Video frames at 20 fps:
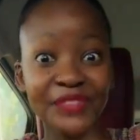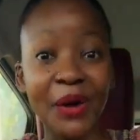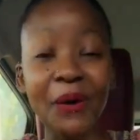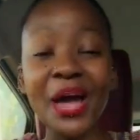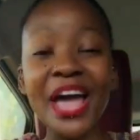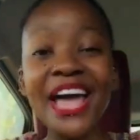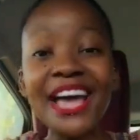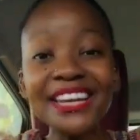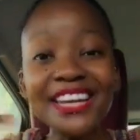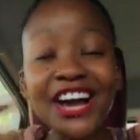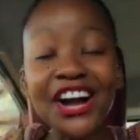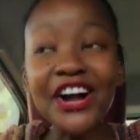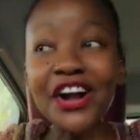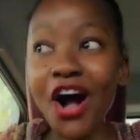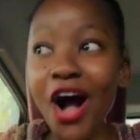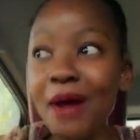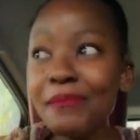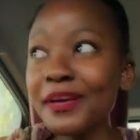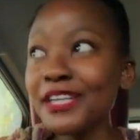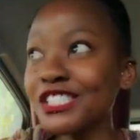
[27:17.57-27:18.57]
in a
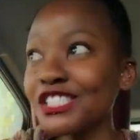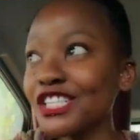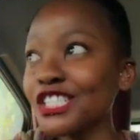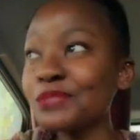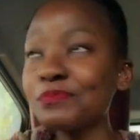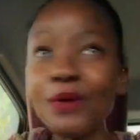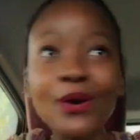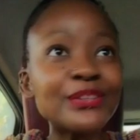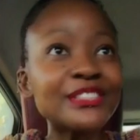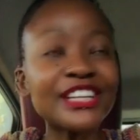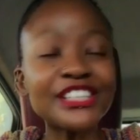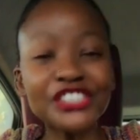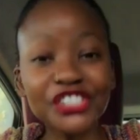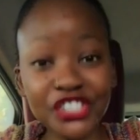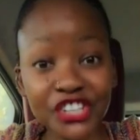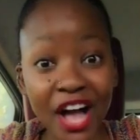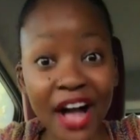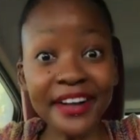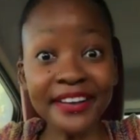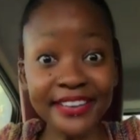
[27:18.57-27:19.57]
garbage disposal
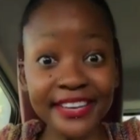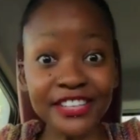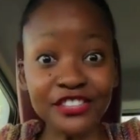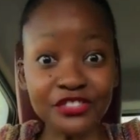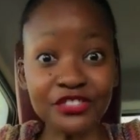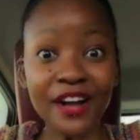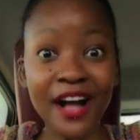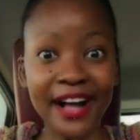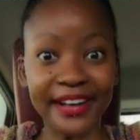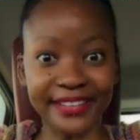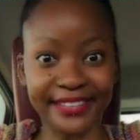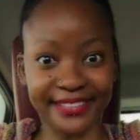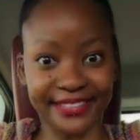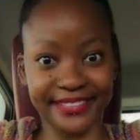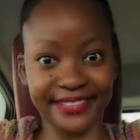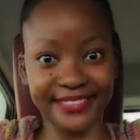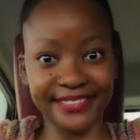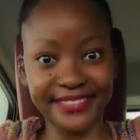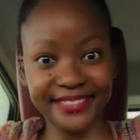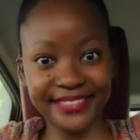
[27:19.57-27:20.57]
chunky truck.
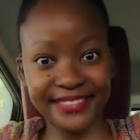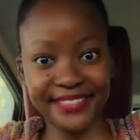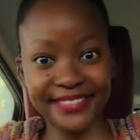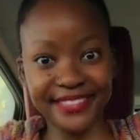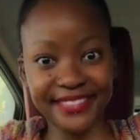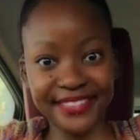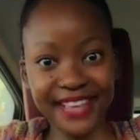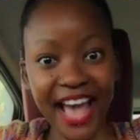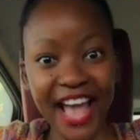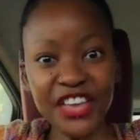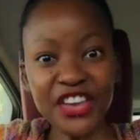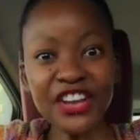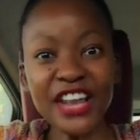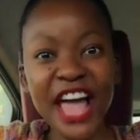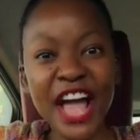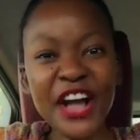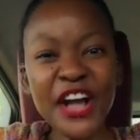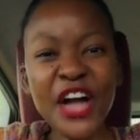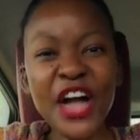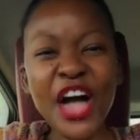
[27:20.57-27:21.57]
And you're
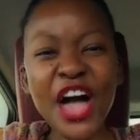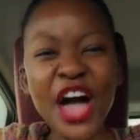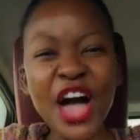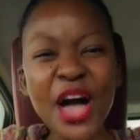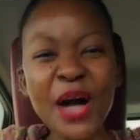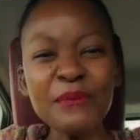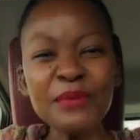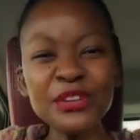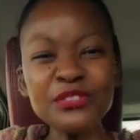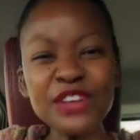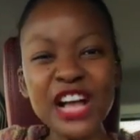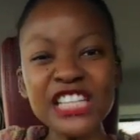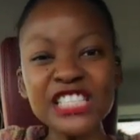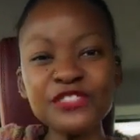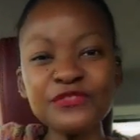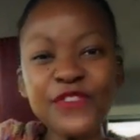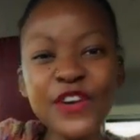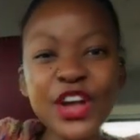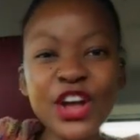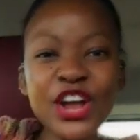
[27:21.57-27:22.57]
like, oh, we
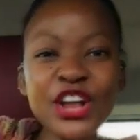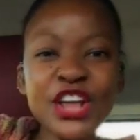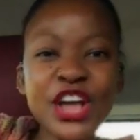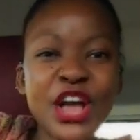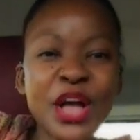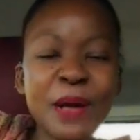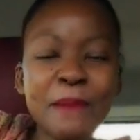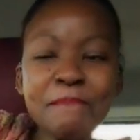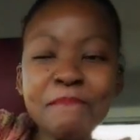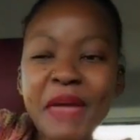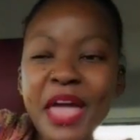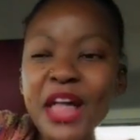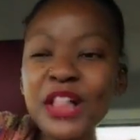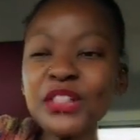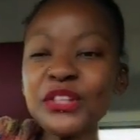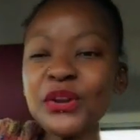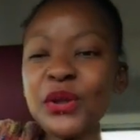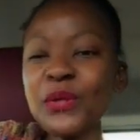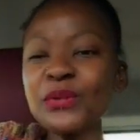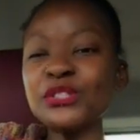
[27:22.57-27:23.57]
transferred male
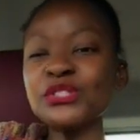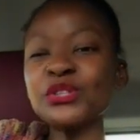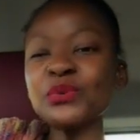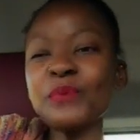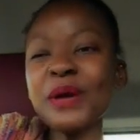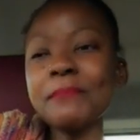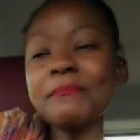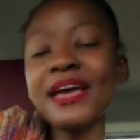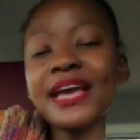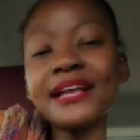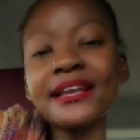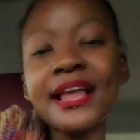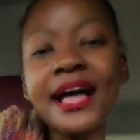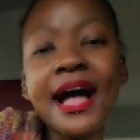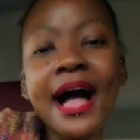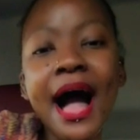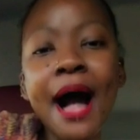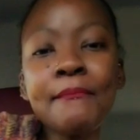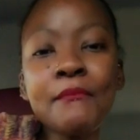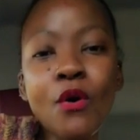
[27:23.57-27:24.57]
roles to women.
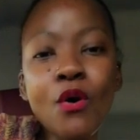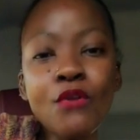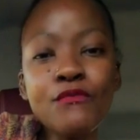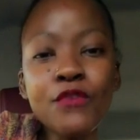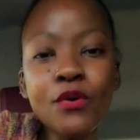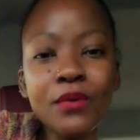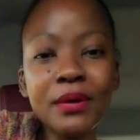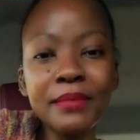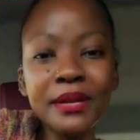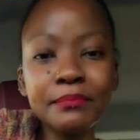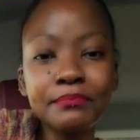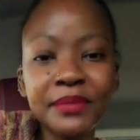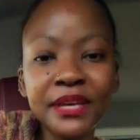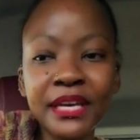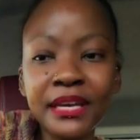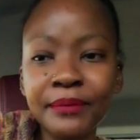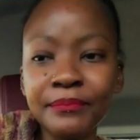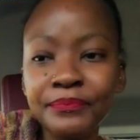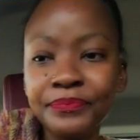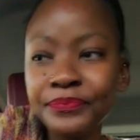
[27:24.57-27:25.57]
I'm all for women
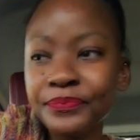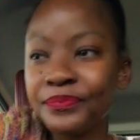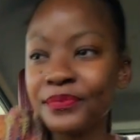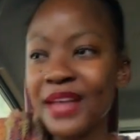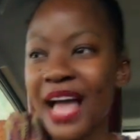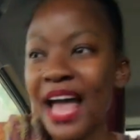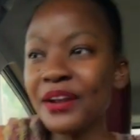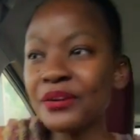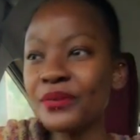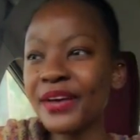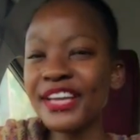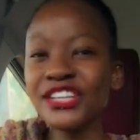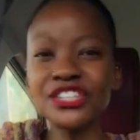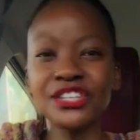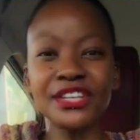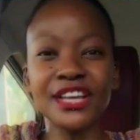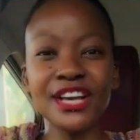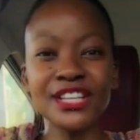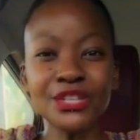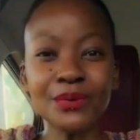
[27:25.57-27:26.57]
being, I don't know,
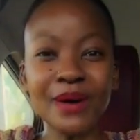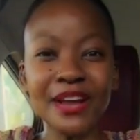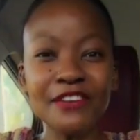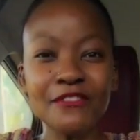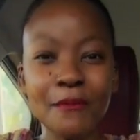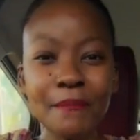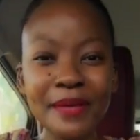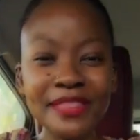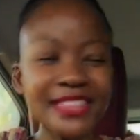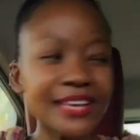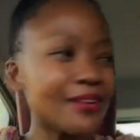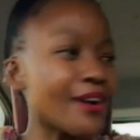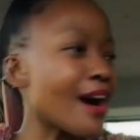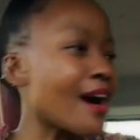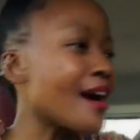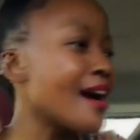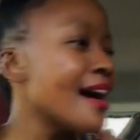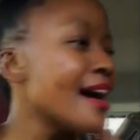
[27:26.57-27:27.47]
engineers or whatever, but there are